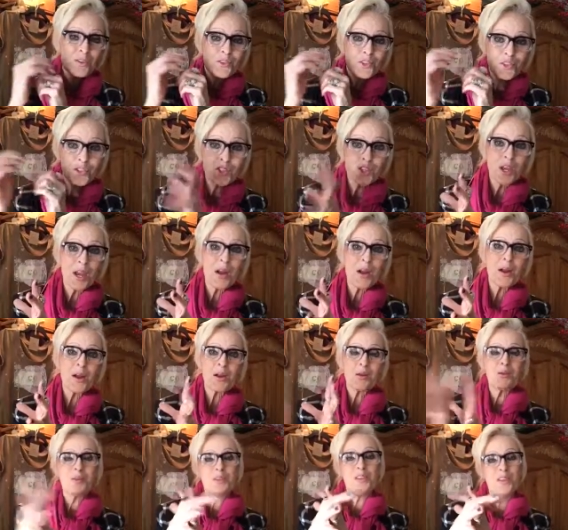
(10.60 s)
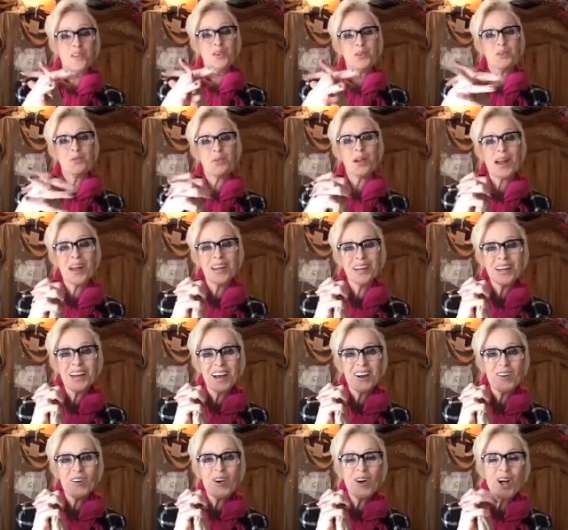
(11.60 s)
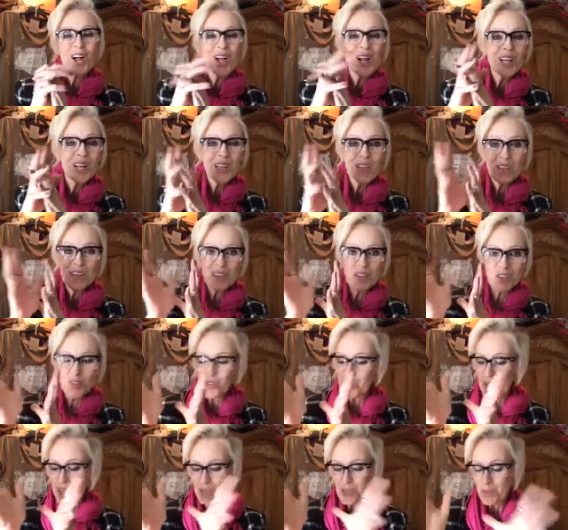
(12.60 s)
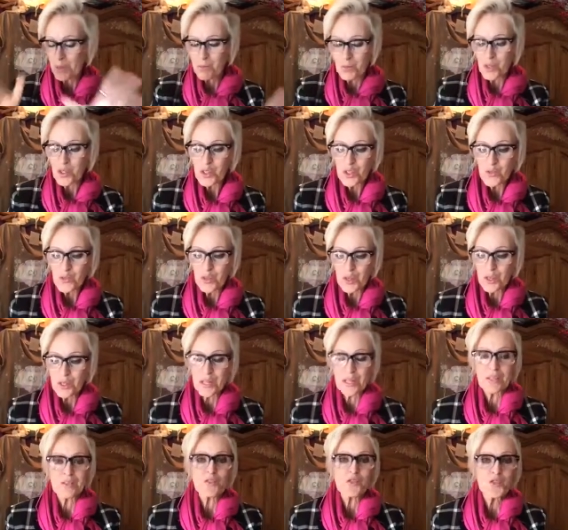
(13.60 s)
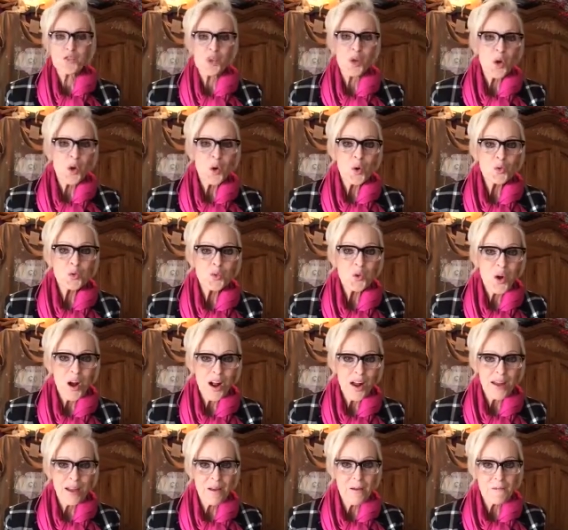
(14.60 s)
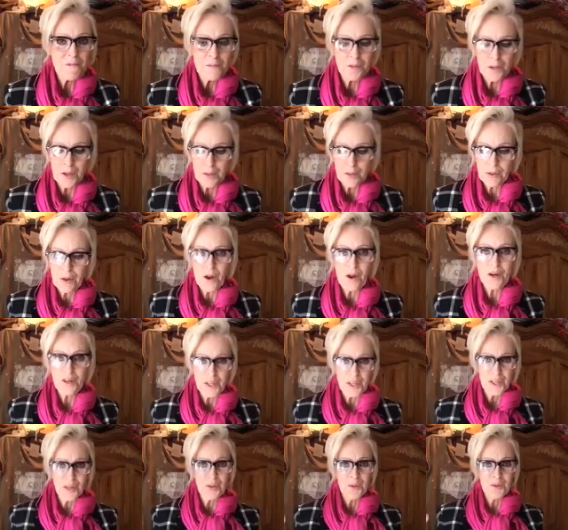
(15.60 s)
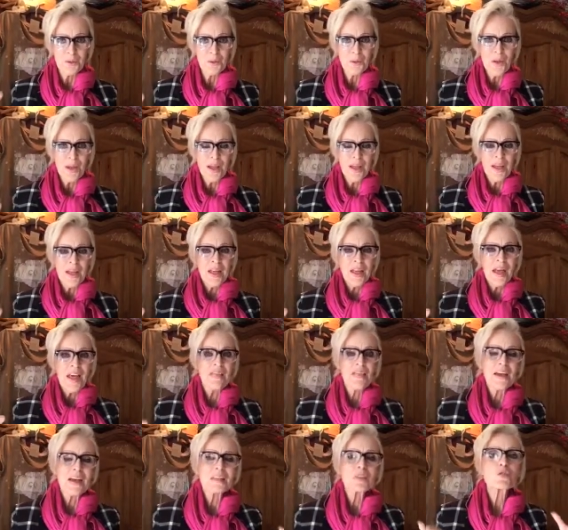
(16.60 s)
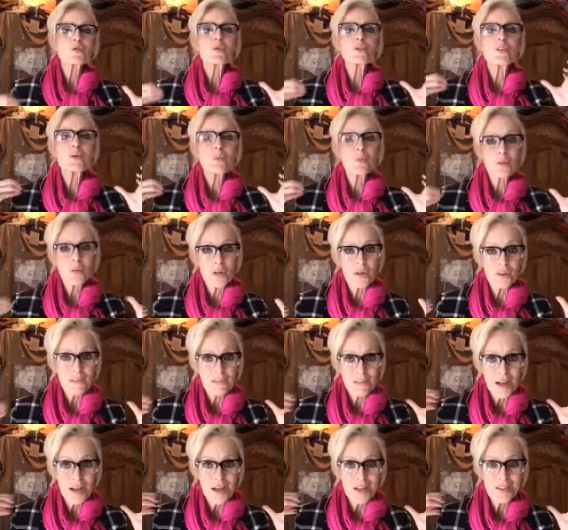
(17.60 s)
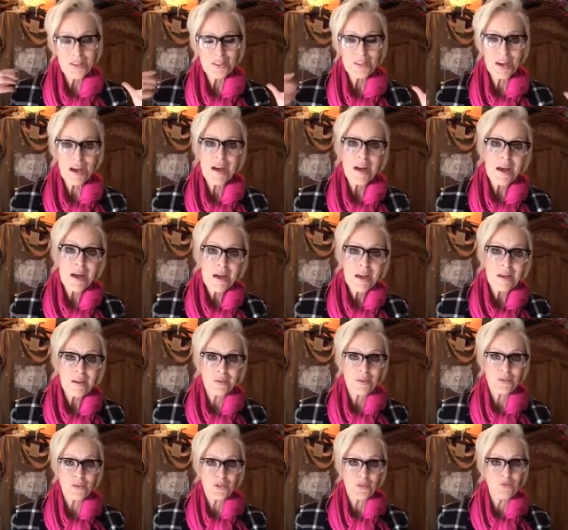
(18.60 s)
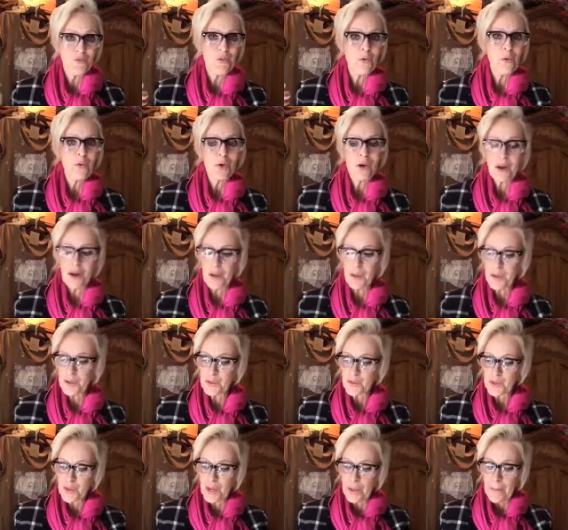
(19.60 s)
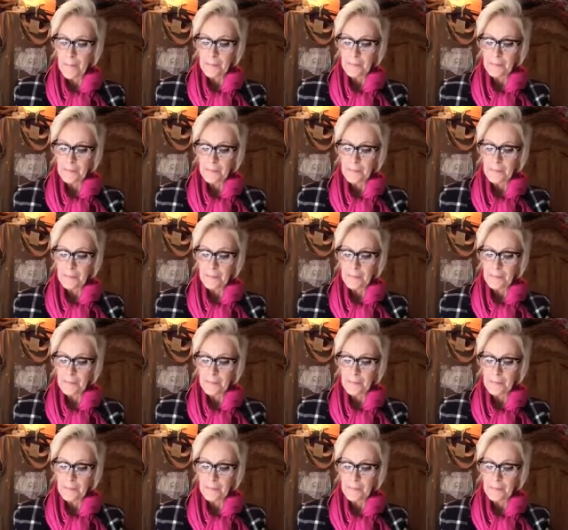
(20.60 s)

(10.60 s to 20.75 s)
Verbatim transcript: sharing with you right now all of these things. I'm just feeling so triumphant, aren't you? And that's what the Word of God does for us.